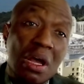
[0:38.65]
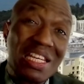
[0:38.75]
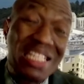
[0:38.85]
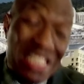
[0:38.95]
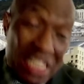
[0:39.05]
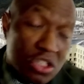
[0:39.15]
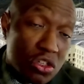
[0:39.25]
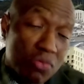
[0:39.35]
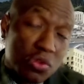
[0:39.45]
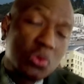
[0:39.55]
Six
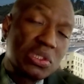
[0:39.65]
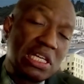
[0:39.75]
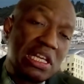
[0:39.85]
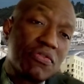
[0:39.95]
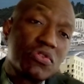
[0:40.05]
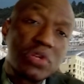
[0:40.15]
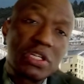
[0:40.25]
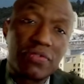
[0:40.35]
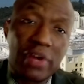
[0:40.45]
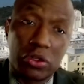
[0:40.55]
of those 11
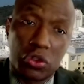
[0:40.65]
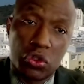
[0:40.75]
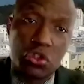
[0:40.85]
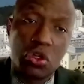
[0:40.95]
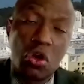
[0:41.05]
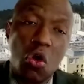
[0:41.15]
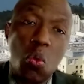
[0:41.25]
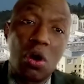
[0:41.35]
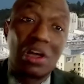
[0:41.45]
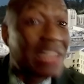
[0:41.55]
risk factors
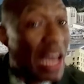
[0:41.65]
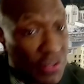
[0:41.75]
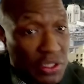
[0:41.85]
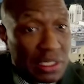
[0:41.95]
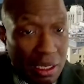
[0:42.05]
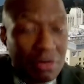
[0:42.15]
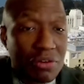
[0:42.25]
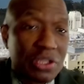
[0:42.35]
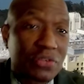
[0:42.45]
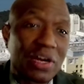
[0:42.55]
were lifestyle
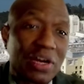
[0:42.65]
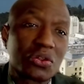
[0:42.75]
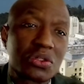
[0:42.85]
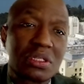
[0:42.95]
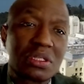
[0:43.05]
risk factors,